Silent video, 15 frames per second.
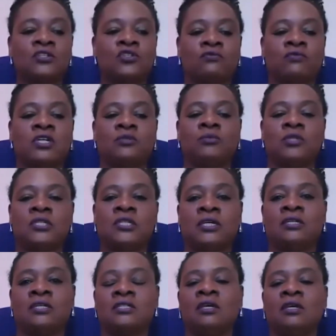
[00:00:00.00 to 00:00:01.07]
of
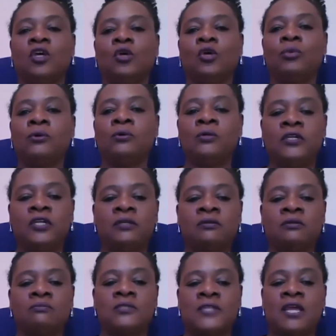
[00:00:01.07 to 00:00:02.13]
razzmatazz. Pauline,
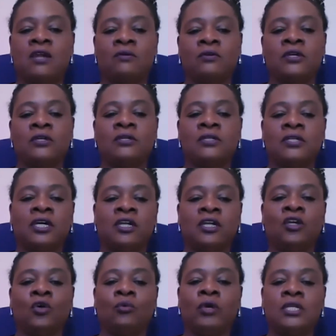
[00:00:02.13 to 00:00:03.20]
Sarah and I
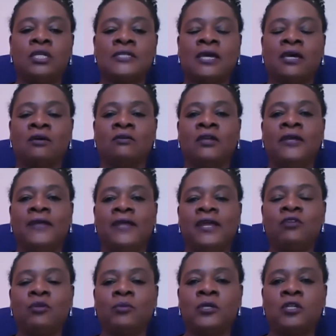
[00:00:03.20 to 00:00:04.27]
went down.
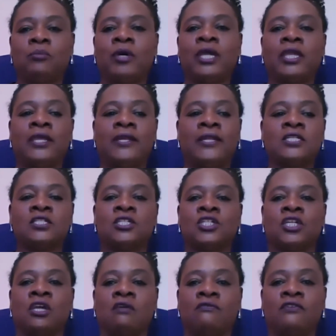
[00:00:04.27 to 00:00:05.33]
Everybody back in
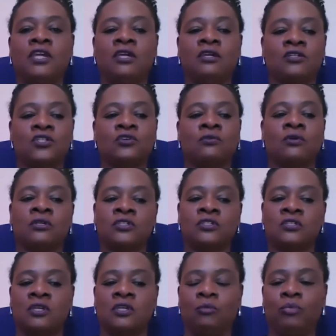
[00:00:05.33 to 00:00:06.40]
Leicestershire, fingers crossed,
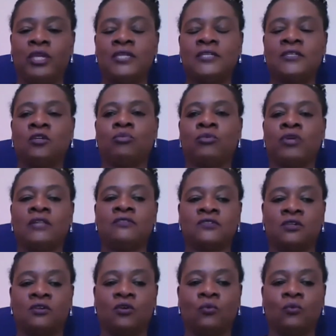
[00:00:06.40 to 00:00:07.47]
bated breaths,
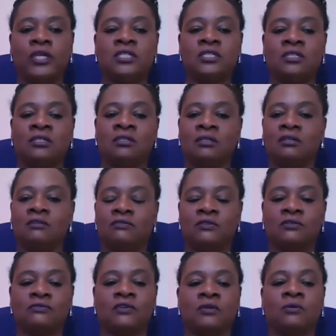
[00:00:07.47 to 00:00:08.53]
waiting for the
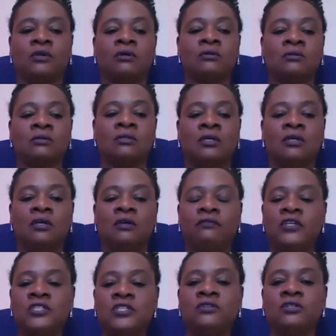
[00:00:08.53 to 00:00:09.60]
phone call. They
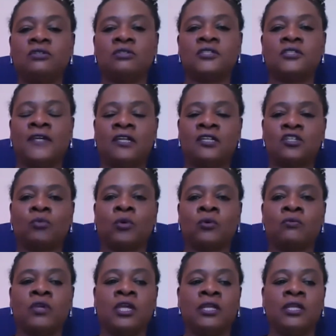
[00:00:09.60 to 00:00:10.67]
stood a good chance. We were
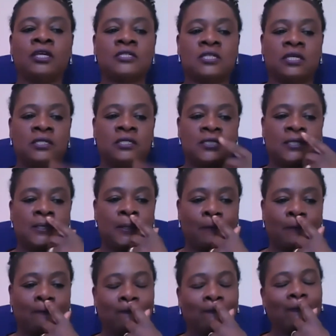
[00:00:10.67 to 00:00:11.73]
really excited.
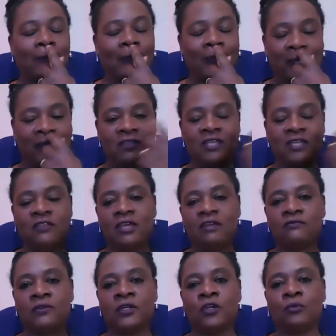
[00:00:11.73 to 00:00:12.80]
And then the
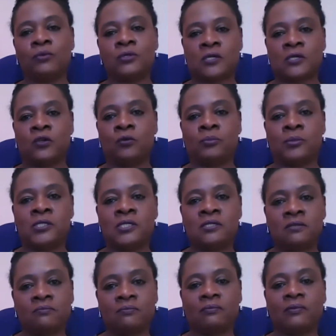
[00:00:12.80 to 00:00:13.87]
envelope was opened
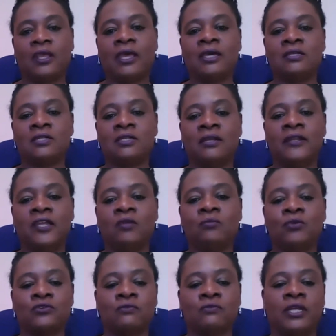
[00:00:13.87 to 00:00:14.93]
and a name
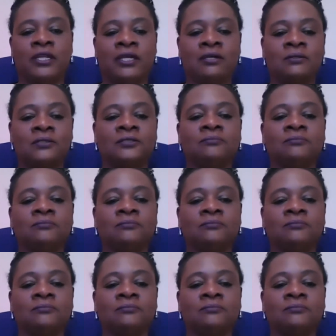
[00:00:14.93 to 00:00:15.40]
was read out,